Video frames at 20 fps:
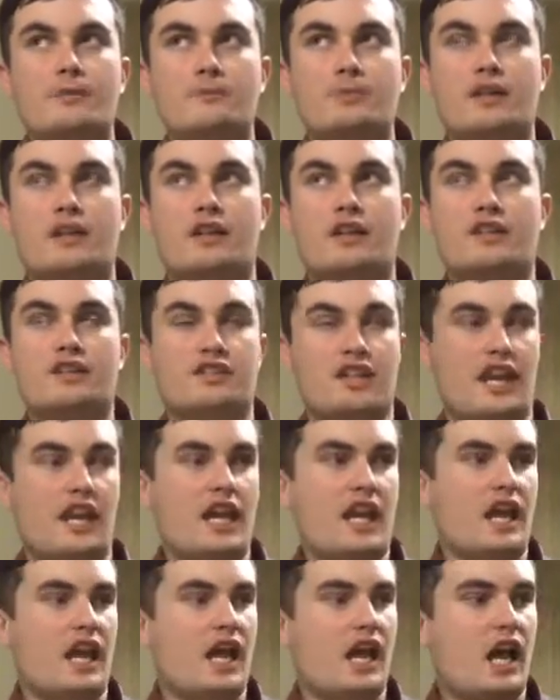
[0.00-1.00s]
because
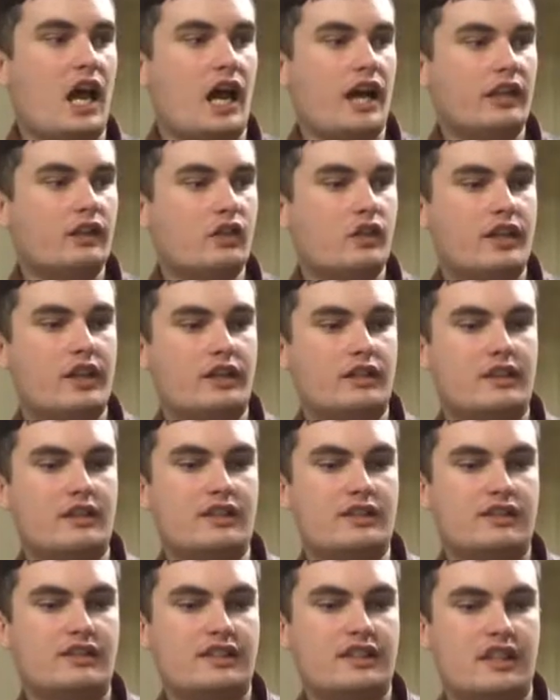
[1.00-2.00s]
I look at
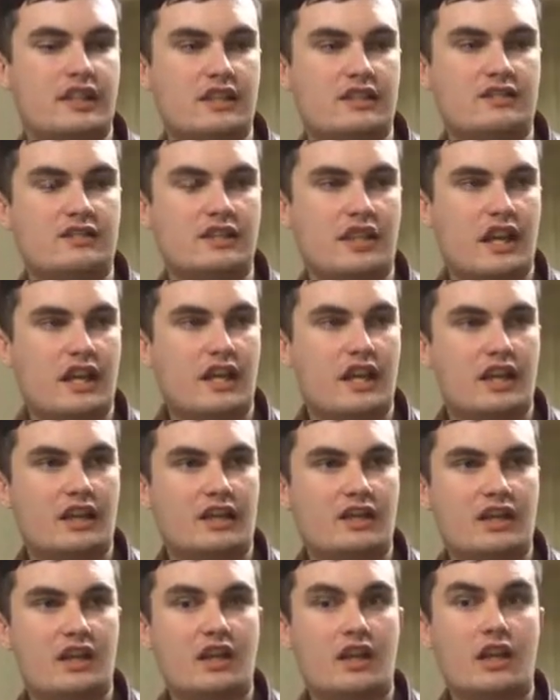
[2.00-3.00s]
these scenes and I
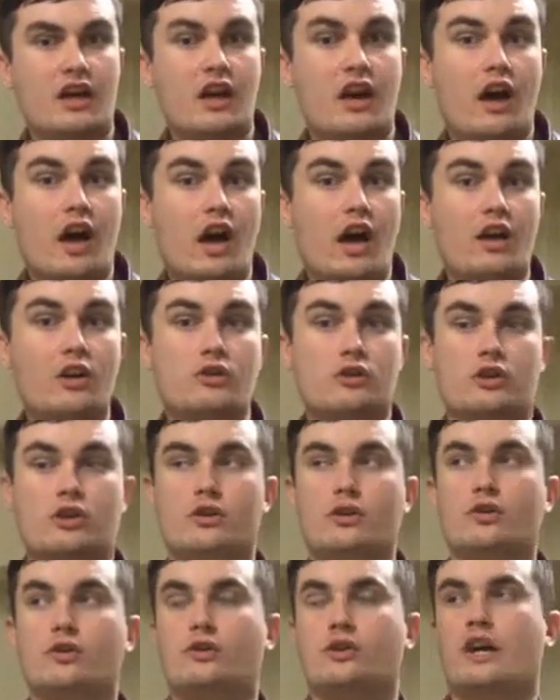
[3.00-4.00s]
think, oh,
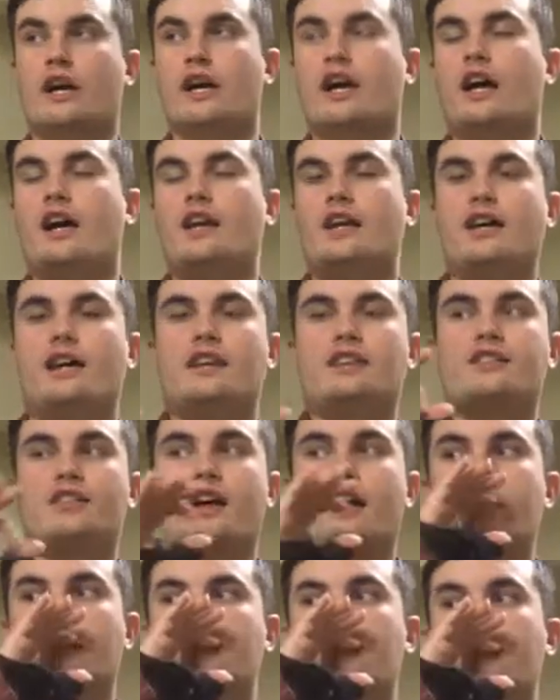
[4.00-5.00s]
cool. It's
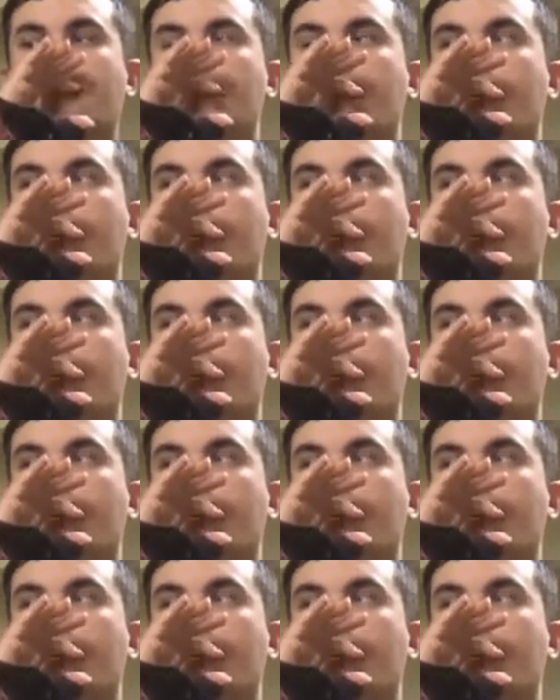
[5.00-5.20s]
either,